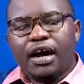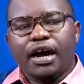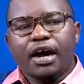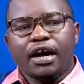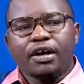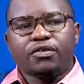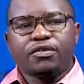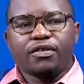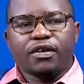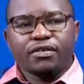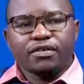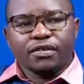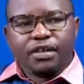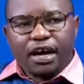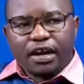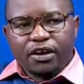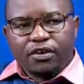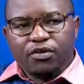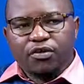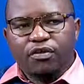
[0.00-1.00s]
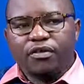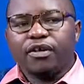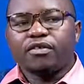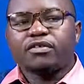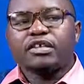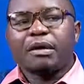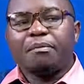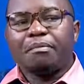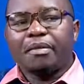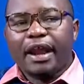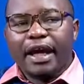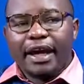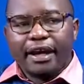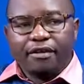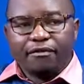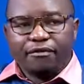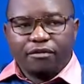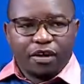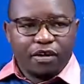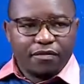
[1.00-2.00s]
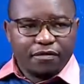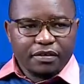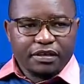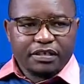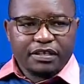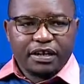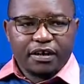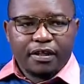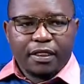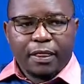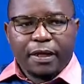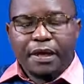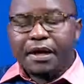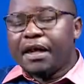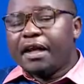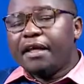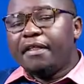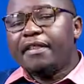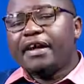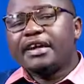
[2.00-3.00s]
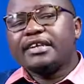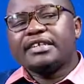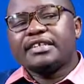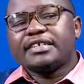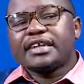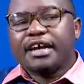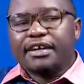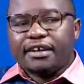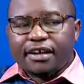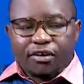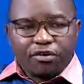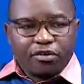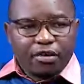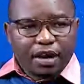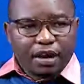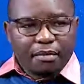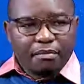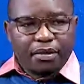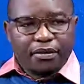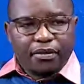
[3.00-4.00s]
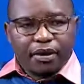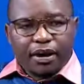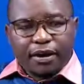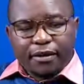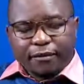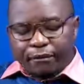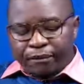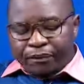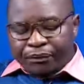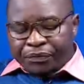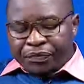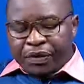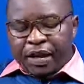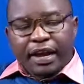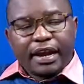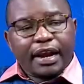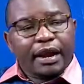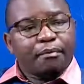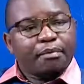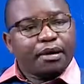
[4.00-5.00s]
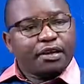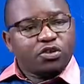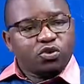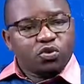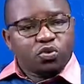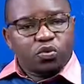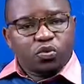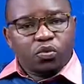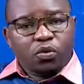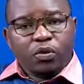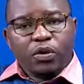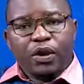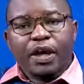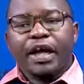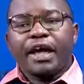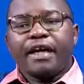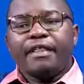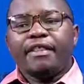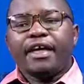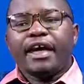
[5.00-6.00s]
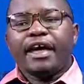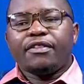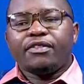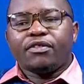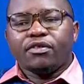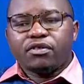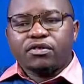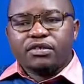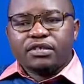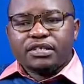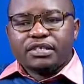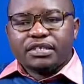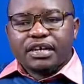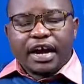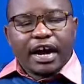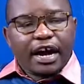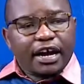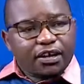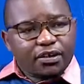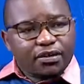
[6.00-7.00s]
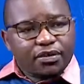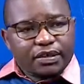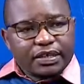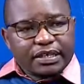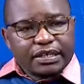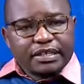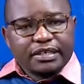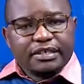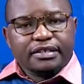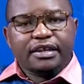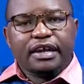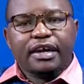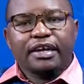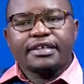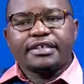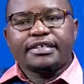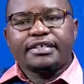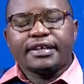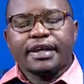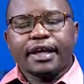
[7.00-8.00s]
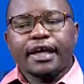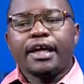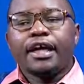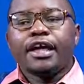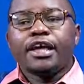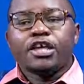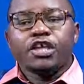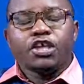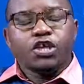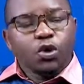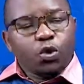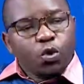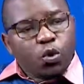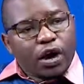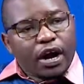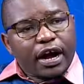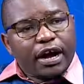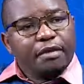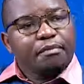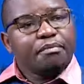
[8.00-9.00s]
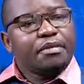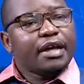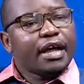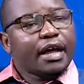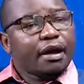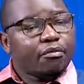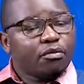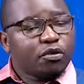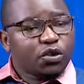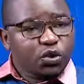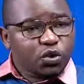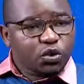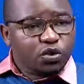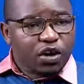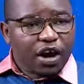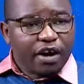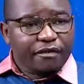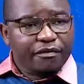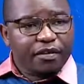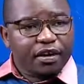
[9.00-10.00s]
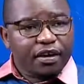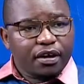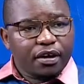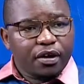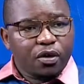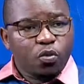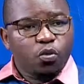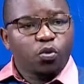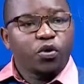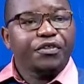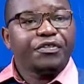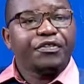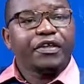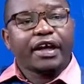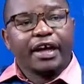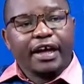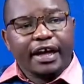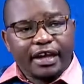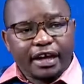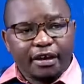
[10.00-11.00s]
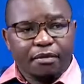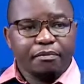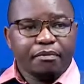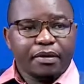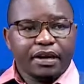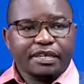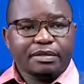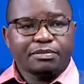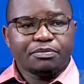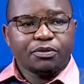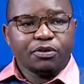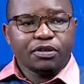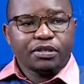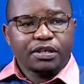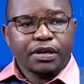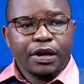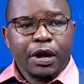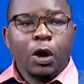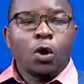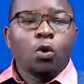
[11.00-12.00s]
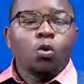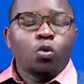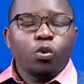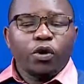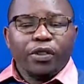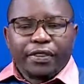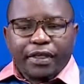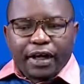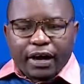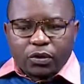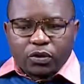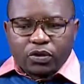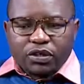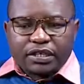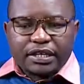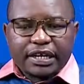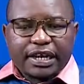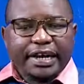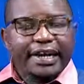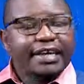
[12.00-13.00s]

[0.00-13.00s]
that country without applying for a visa. That is category number one. Number two, there are those countries that you can be able to travel with the Kenyan passport without